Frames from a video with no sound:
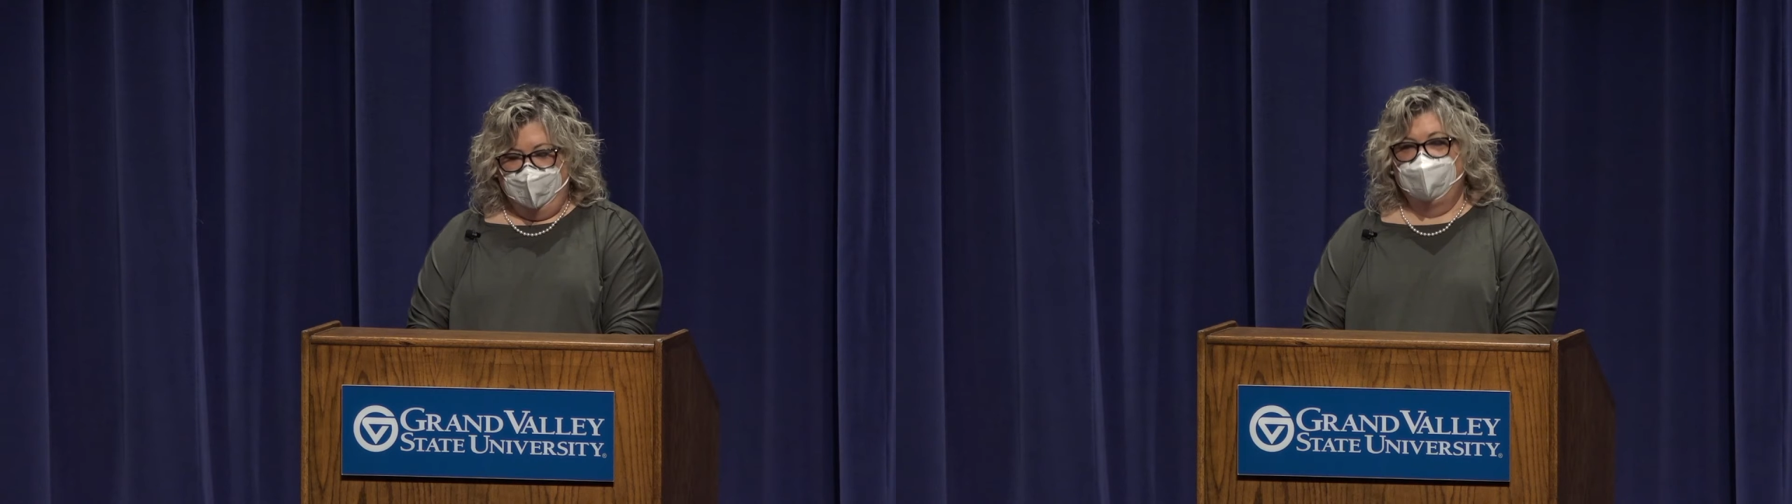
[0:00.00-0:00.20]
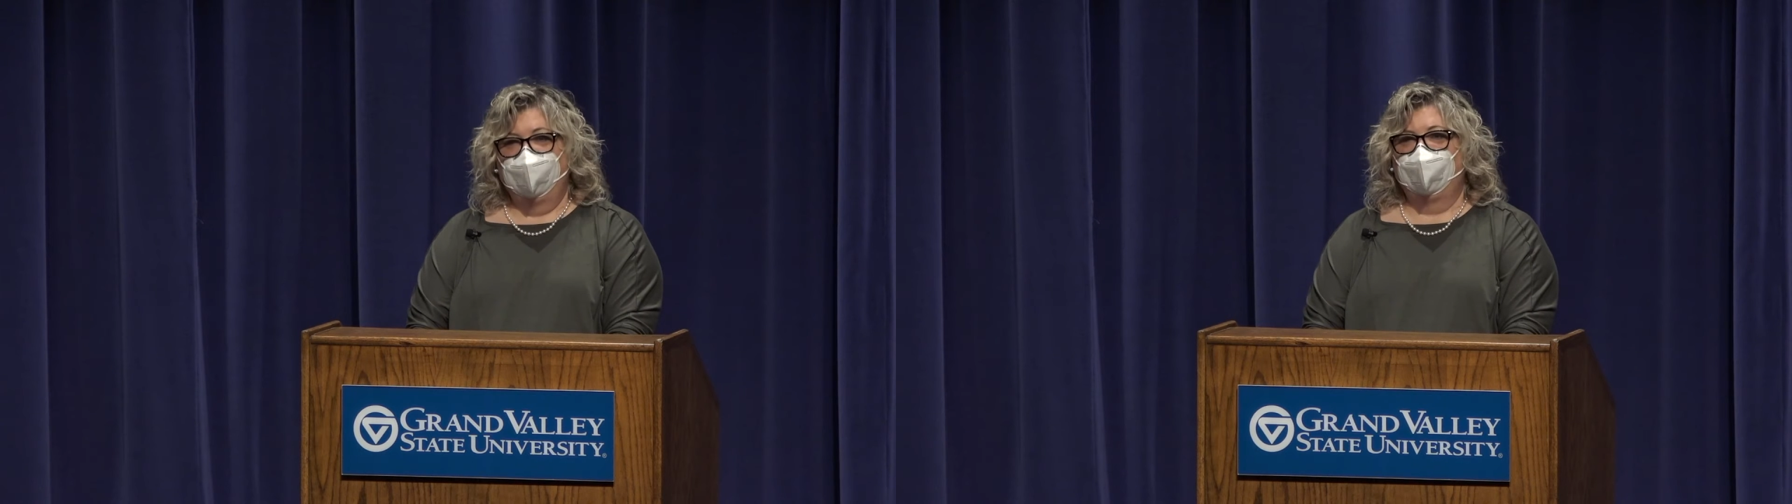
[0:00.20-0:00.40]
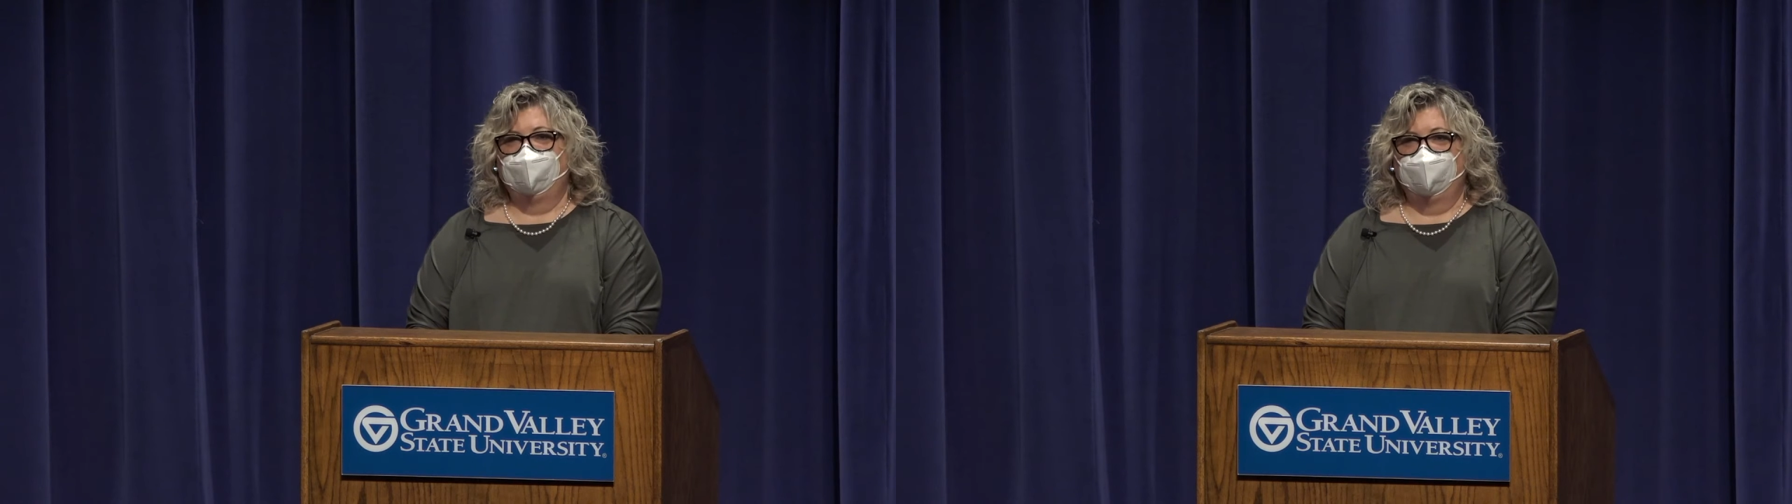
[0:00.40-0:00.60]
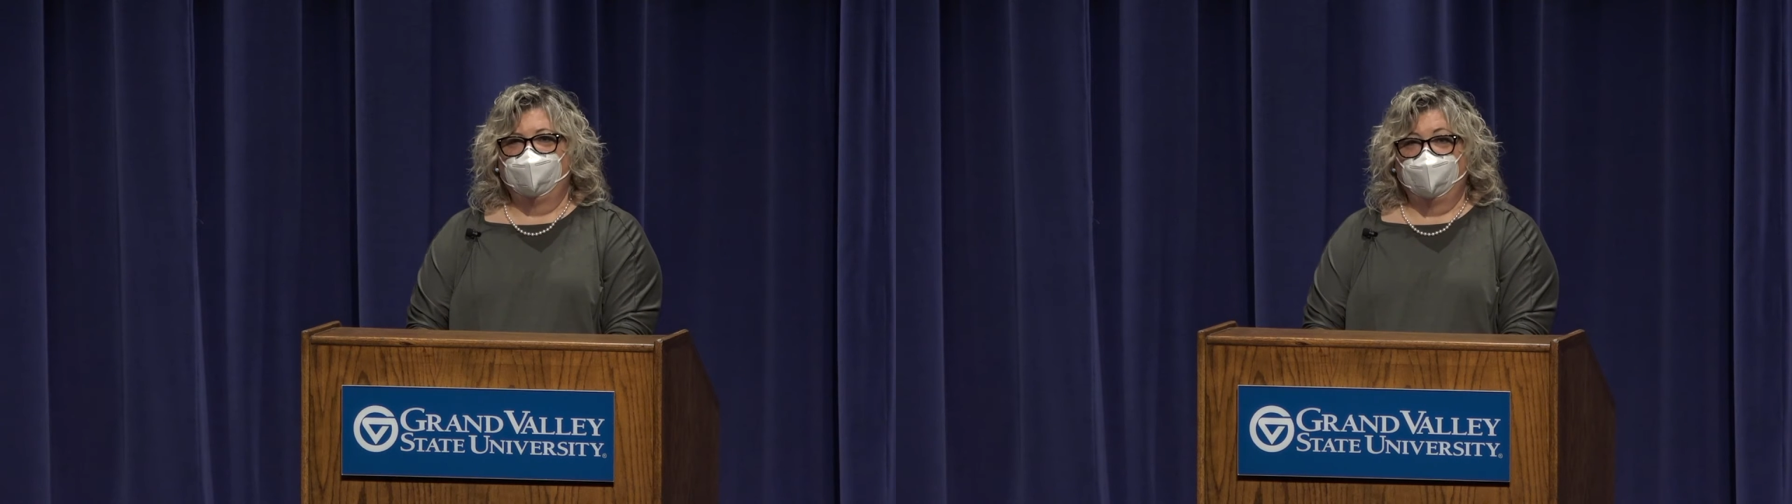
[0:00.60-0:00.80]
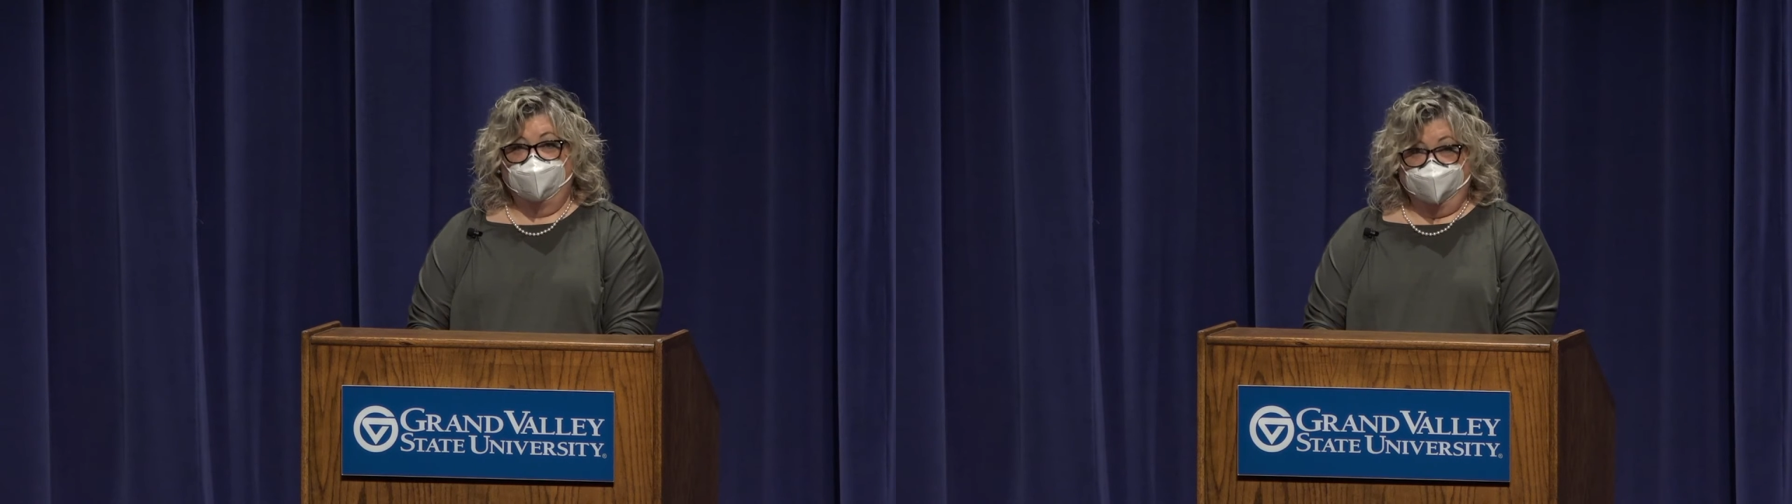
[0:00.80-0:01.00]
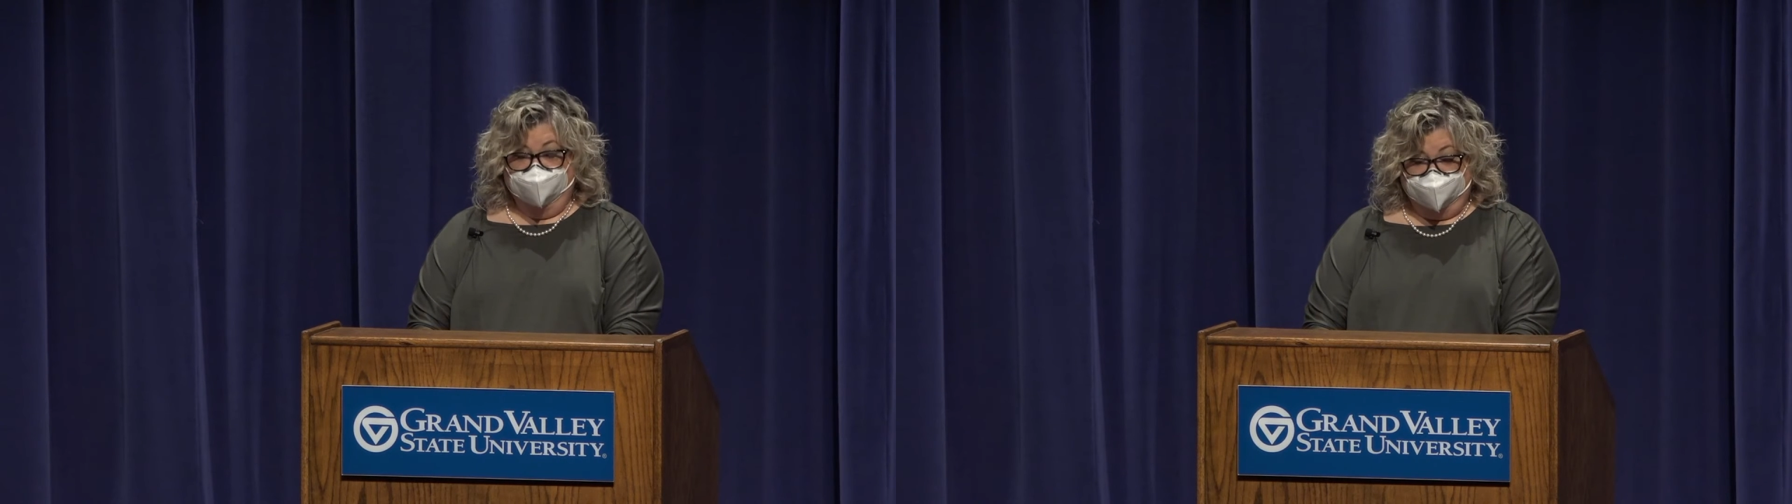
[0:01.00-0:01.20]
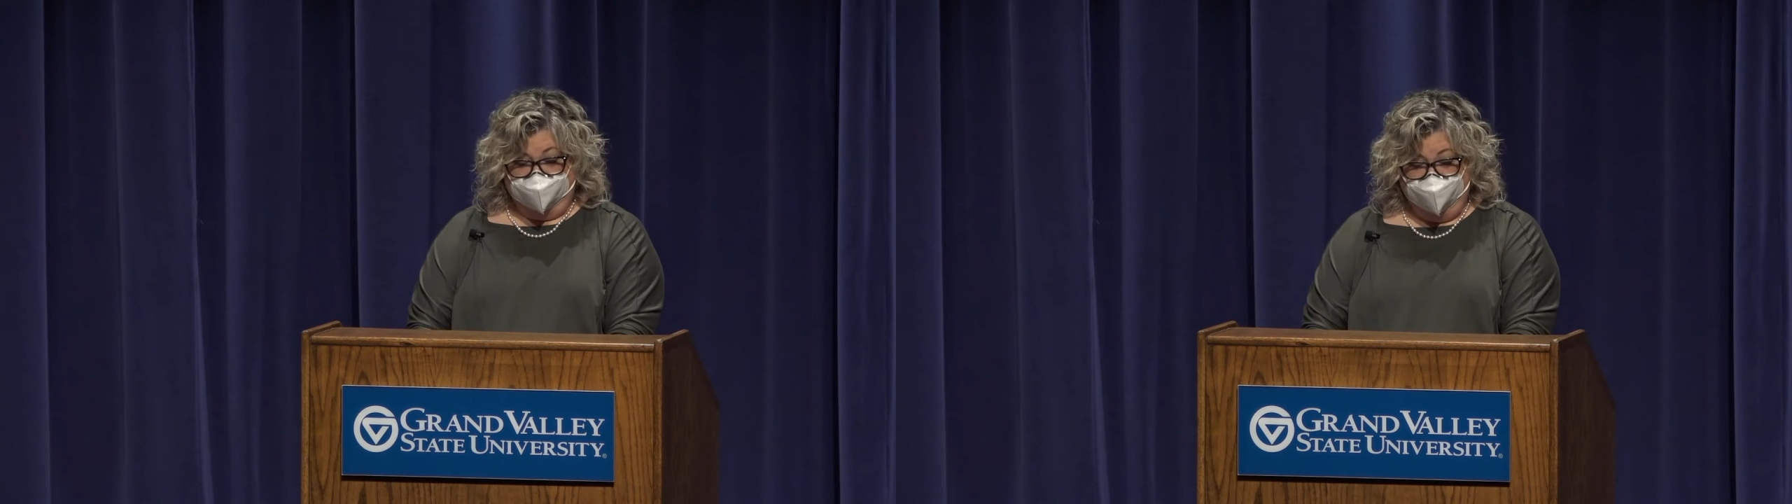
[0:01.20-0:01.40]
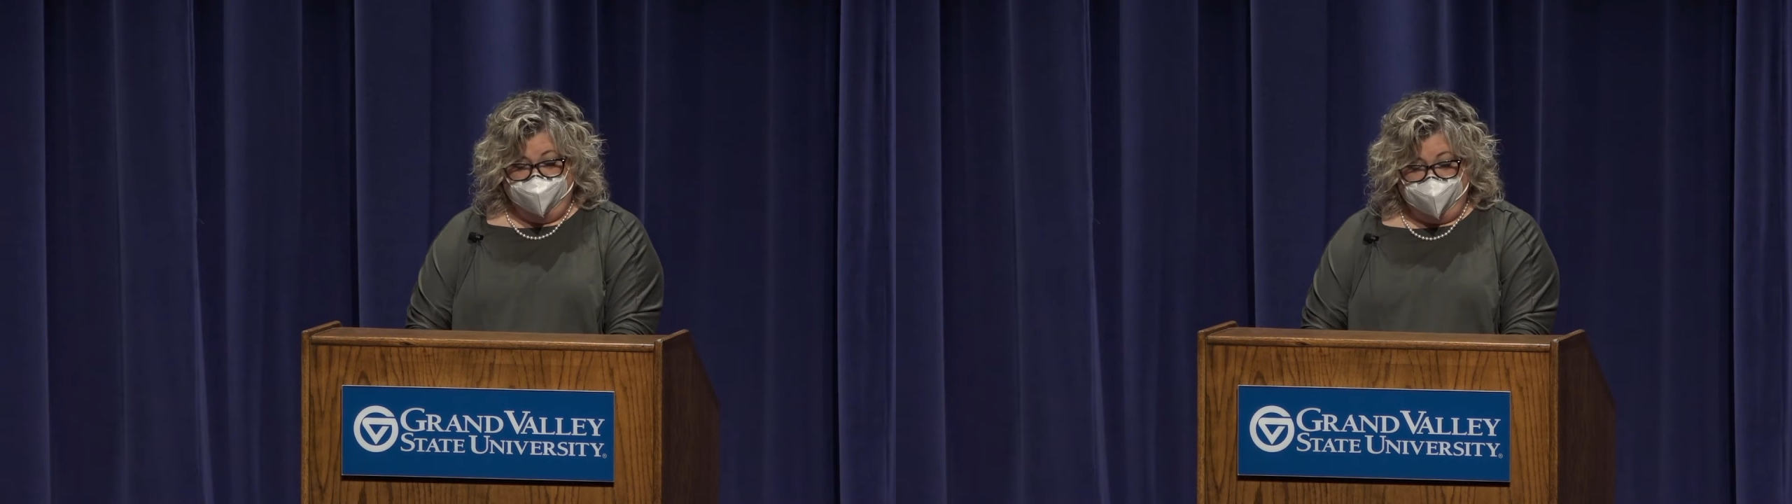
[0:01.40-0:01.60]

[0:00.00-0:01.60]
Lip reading: The idea that only certain